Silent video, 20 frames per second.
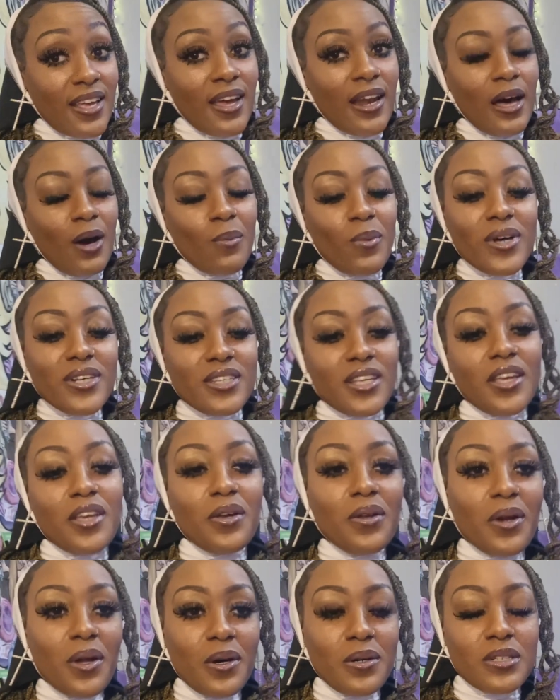said, I wasn't,
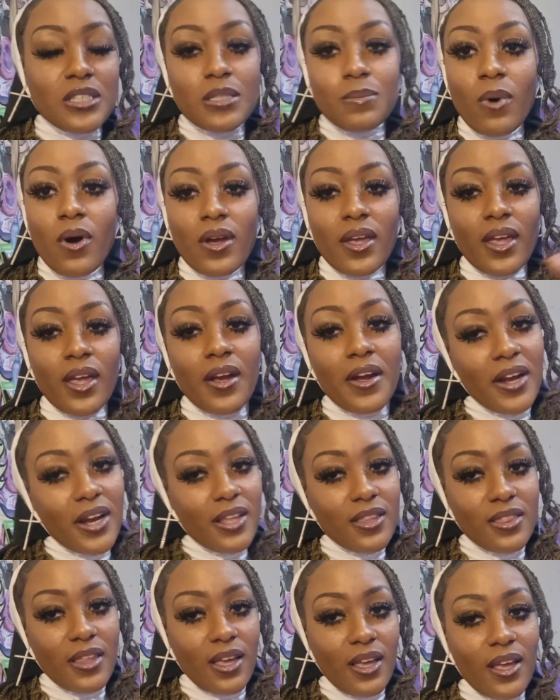you know, smoking or
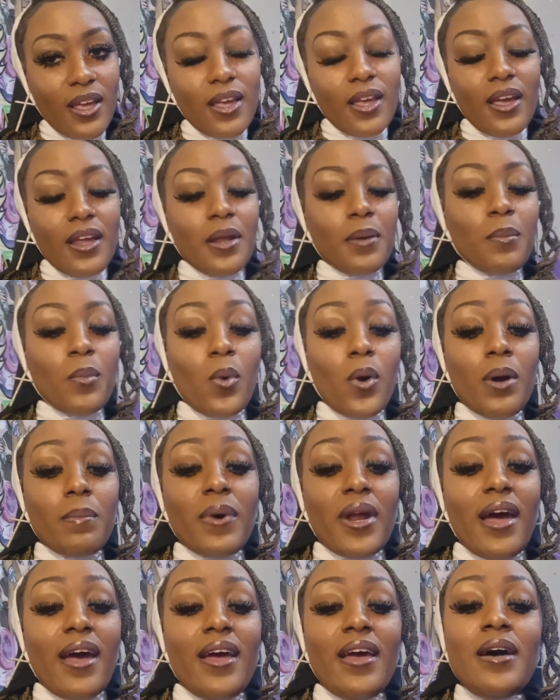anything anymore,
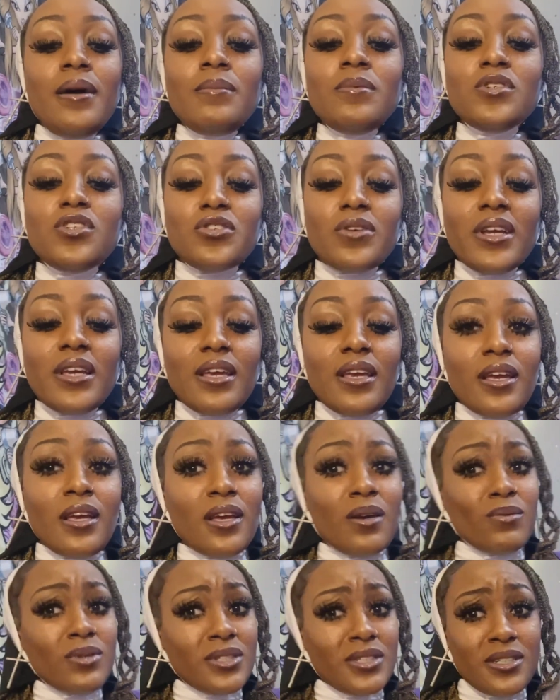but I am
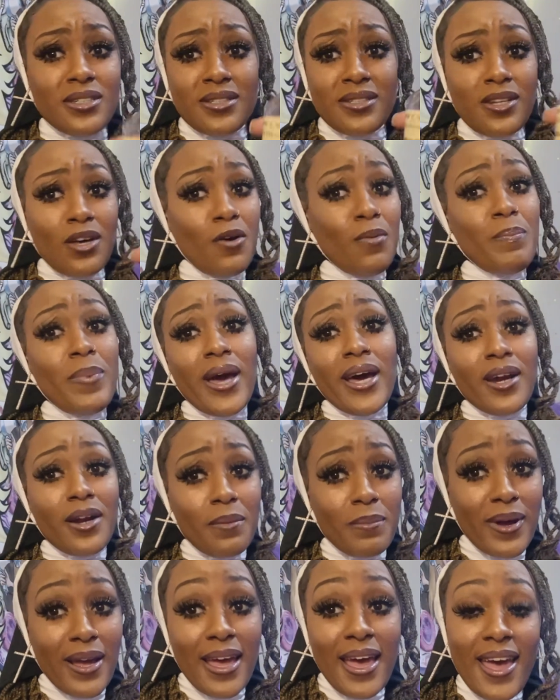drinking, which is no better.
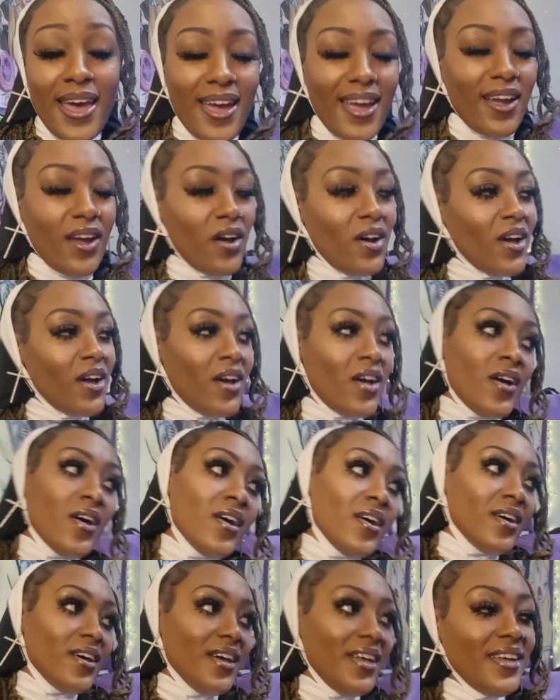But hey,
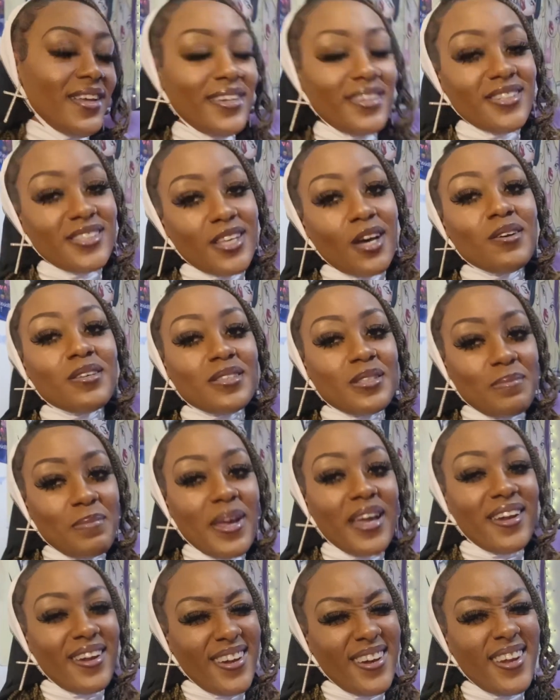toast to
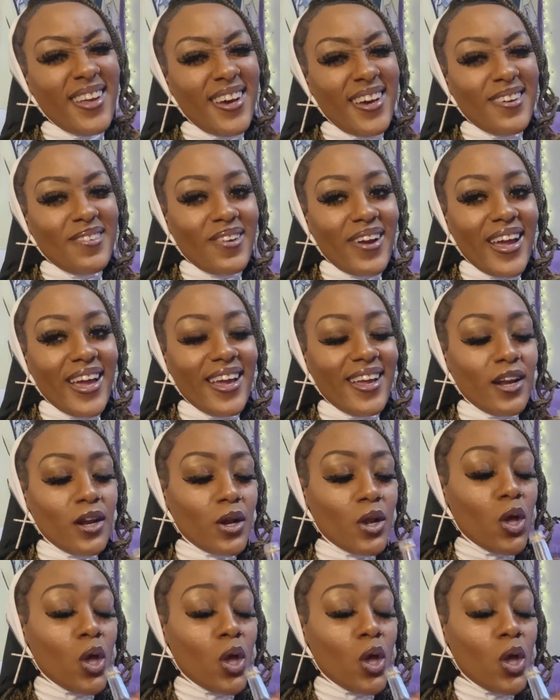being a nun, right?